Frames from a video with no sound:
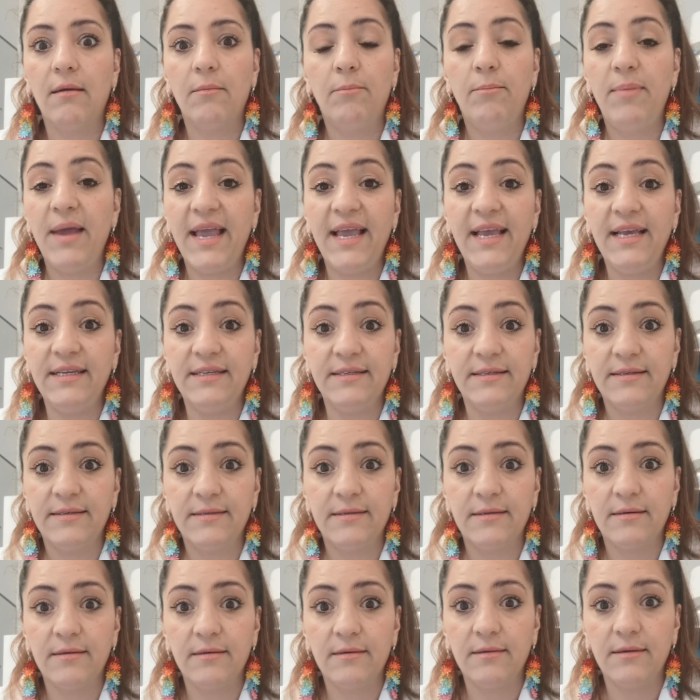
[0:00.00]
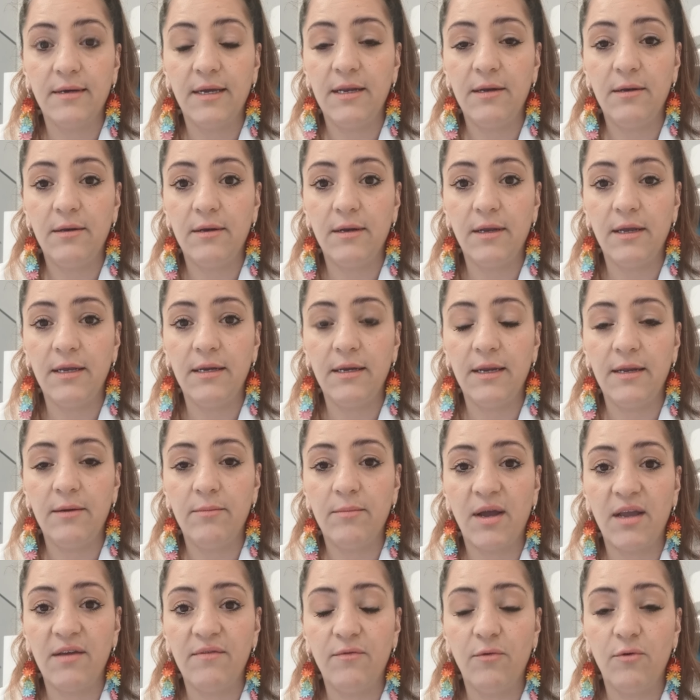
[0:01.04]
bass in
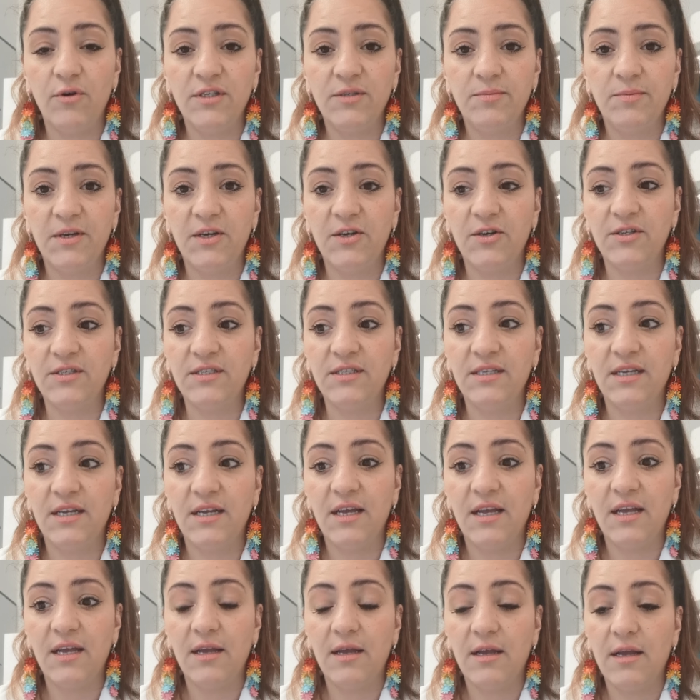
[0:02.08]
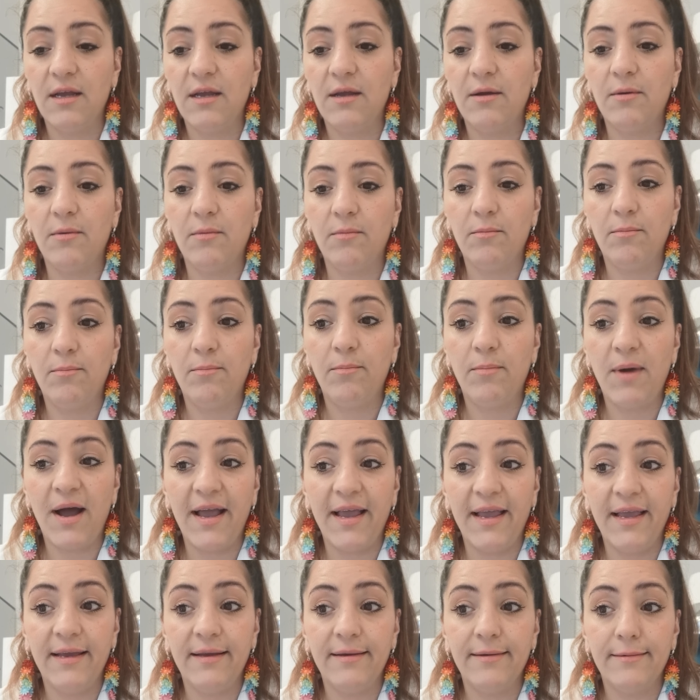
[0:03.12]
my voice, because
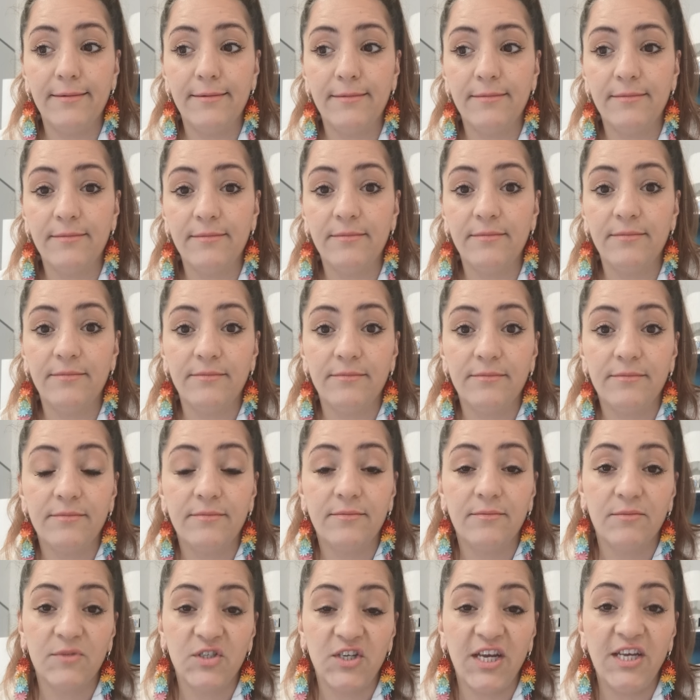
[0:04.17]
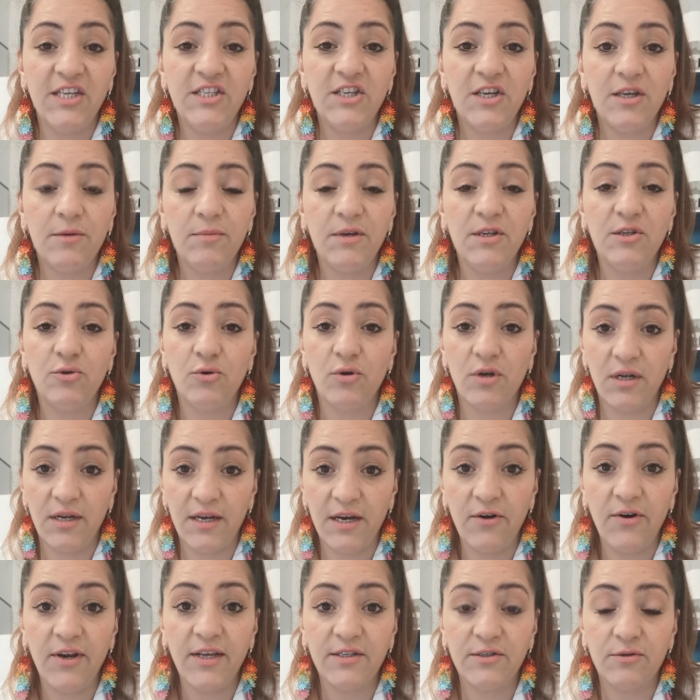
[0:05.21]
by changing me to a
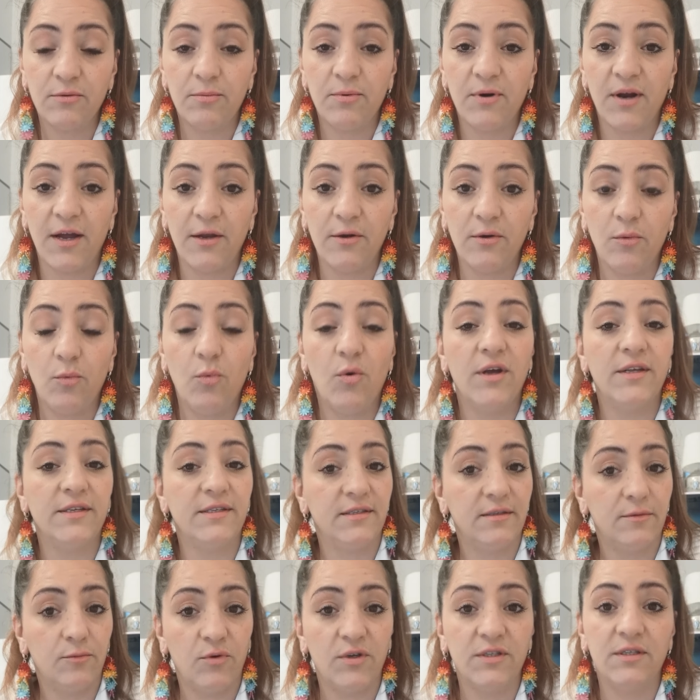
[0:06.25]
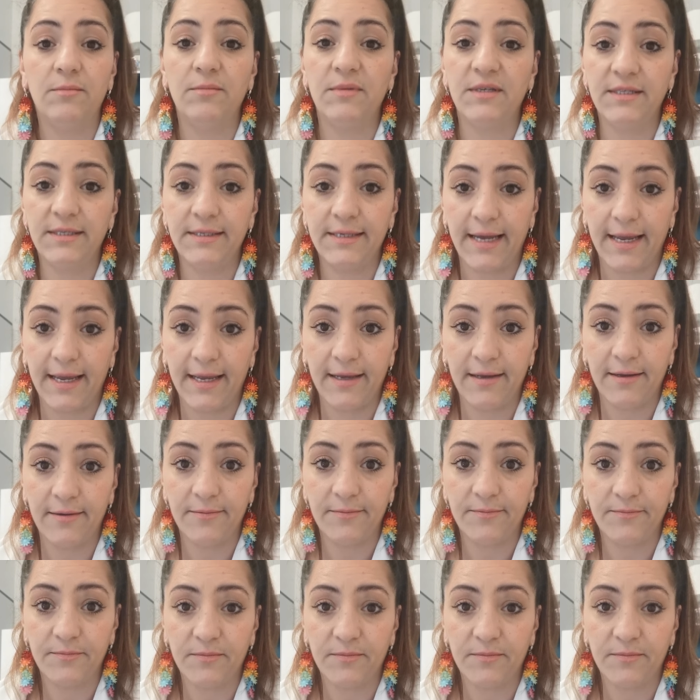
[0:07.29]
lyric soprano was a mistake.